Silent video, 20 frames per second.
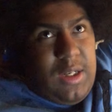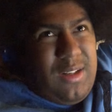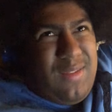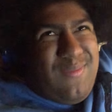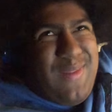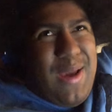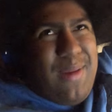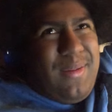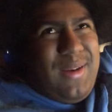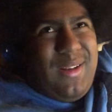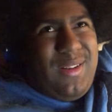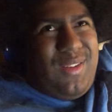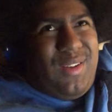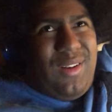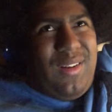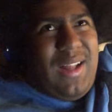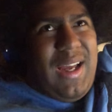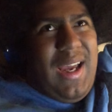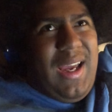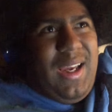maybe
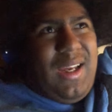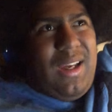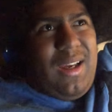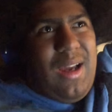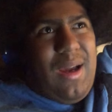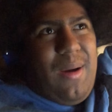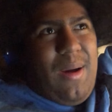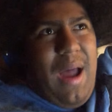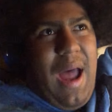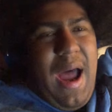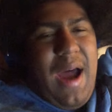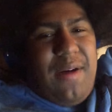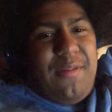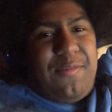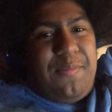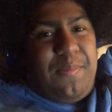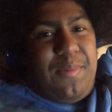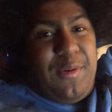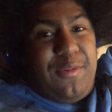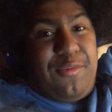until, like,
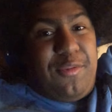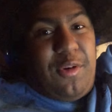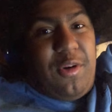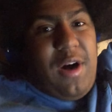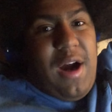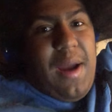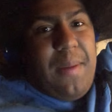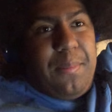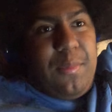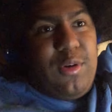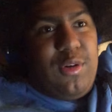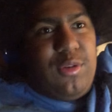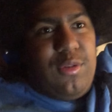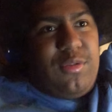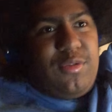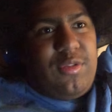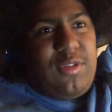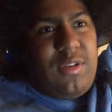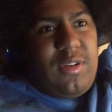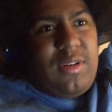before I
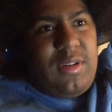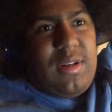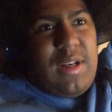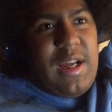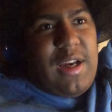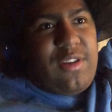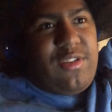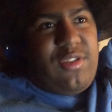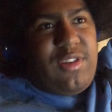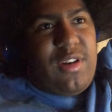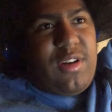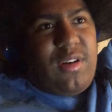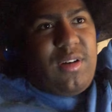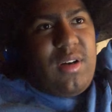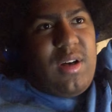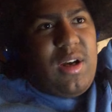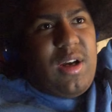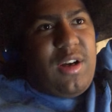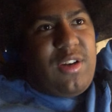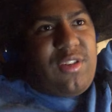move next year.
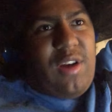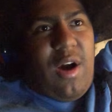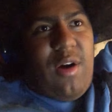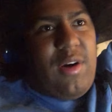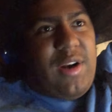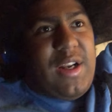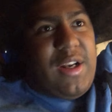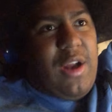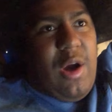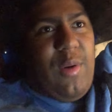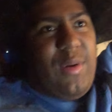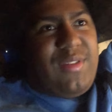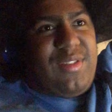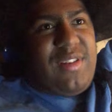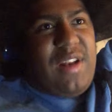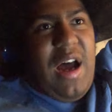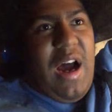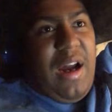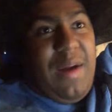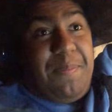Because I already know it's
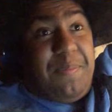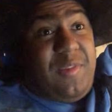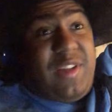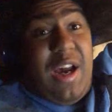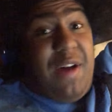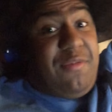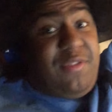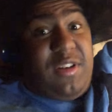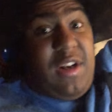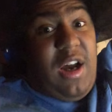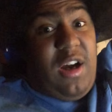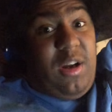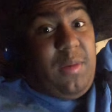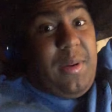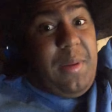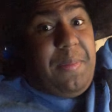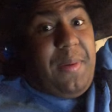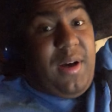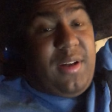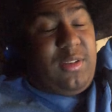not, definitely not going to
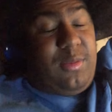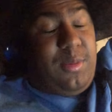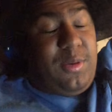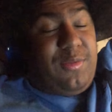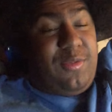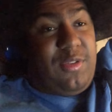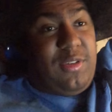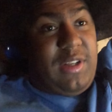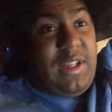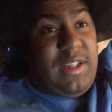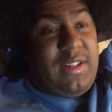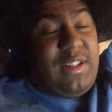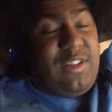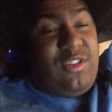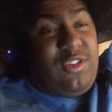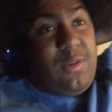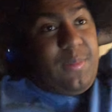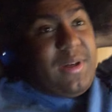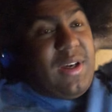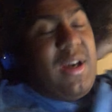be possible for, like,
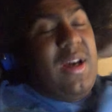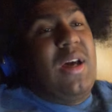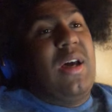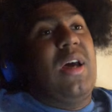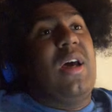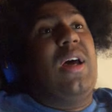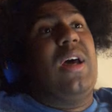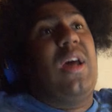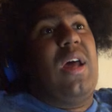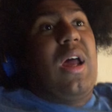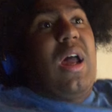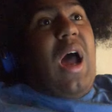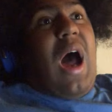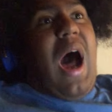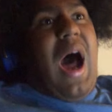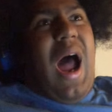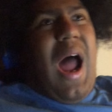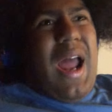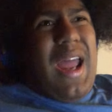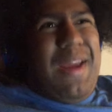this year. But
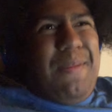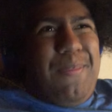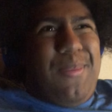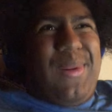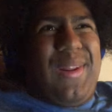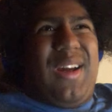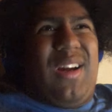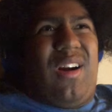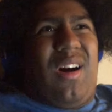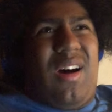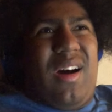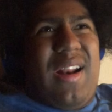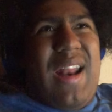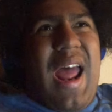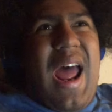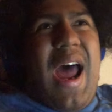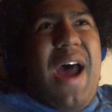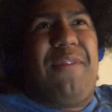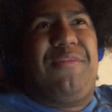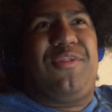I plan on
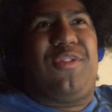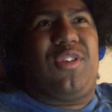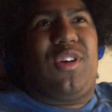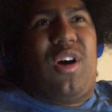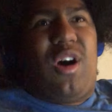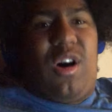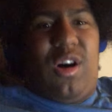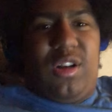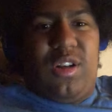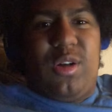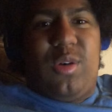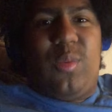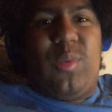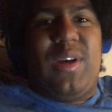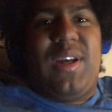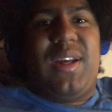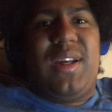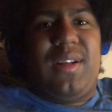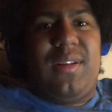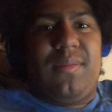after
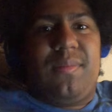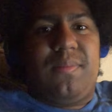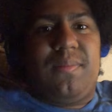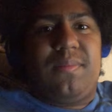Halloween